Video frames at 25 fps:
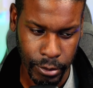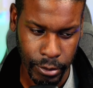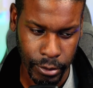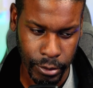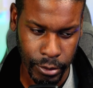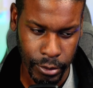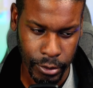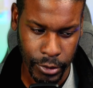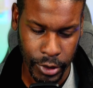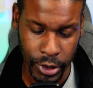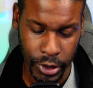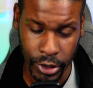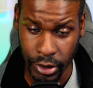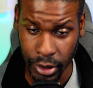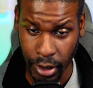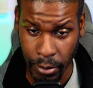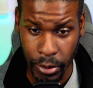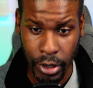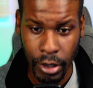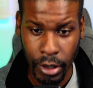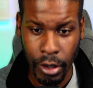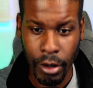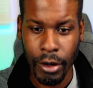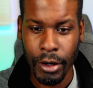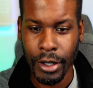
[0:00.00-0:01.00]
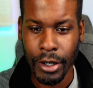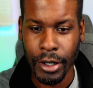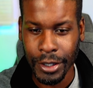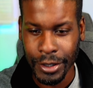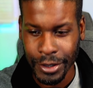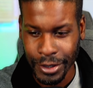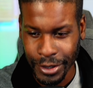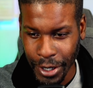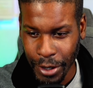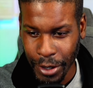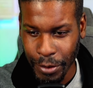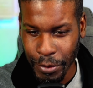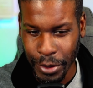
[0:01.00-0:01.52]
seminar
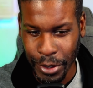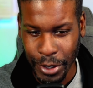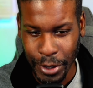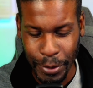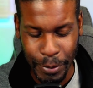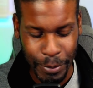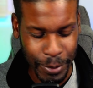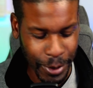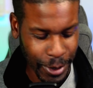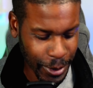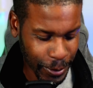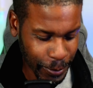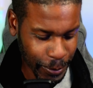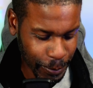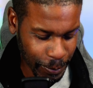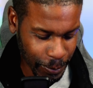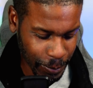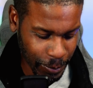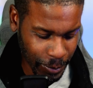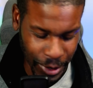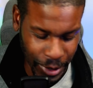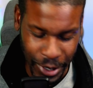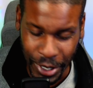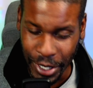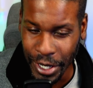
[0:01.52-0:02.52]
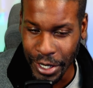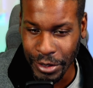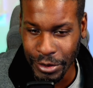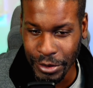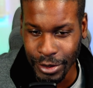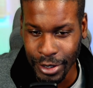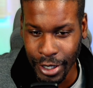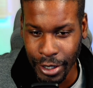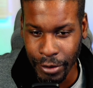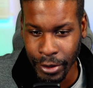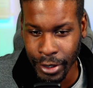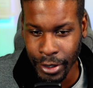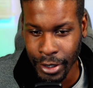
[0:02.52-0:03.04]
held with him, the End of
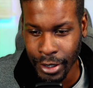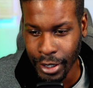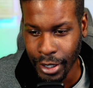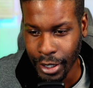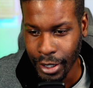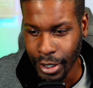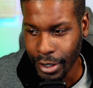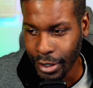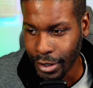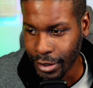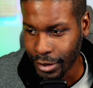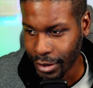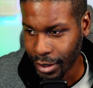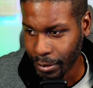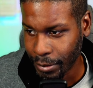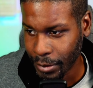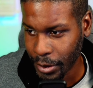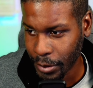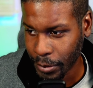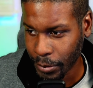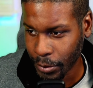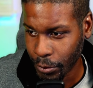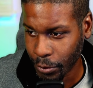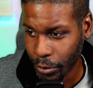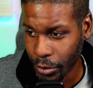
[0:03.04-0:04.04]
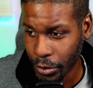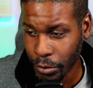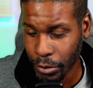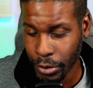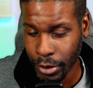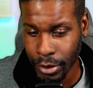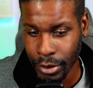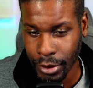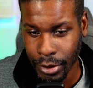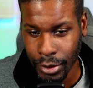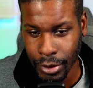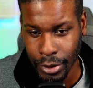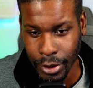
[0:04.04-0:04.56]
Slavery Summit, which
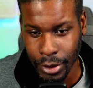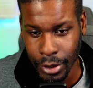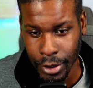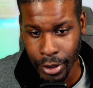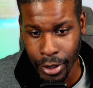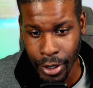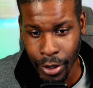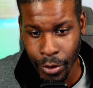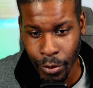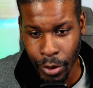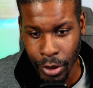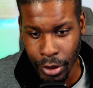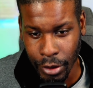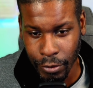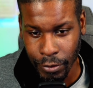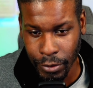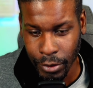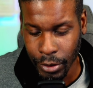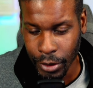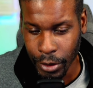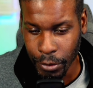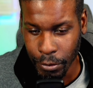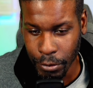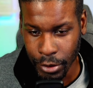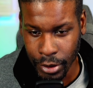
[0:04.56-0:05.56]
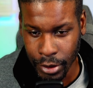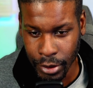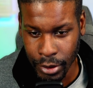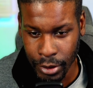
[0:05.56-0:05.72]
was held wonderful. It was,